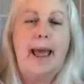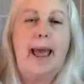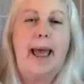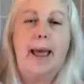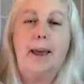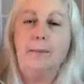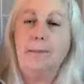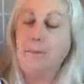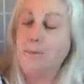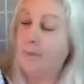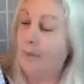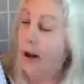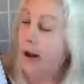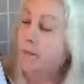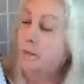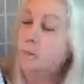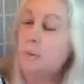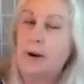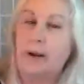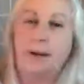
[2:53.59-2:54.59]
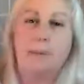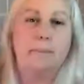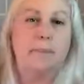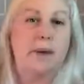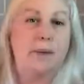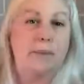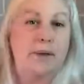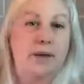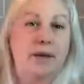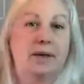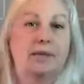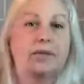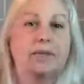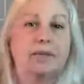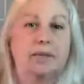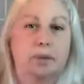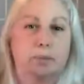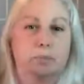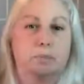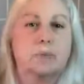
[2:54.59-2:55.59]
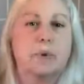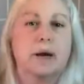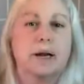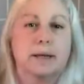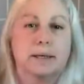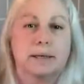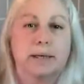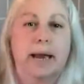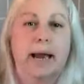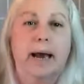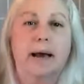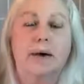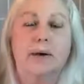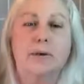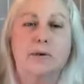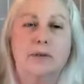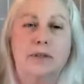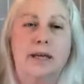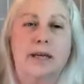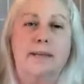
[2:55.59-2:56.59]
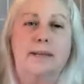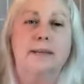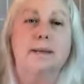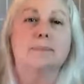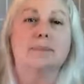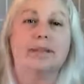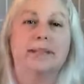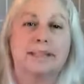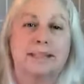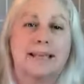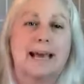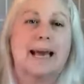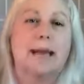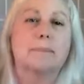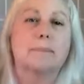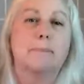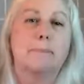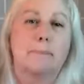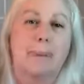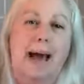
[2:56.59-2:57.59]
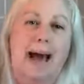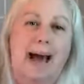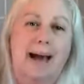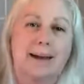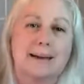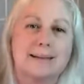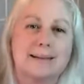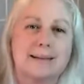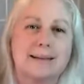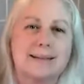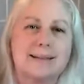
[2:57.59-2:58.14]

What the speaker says: And by the way, maybe even some breakdowns and some setbacks,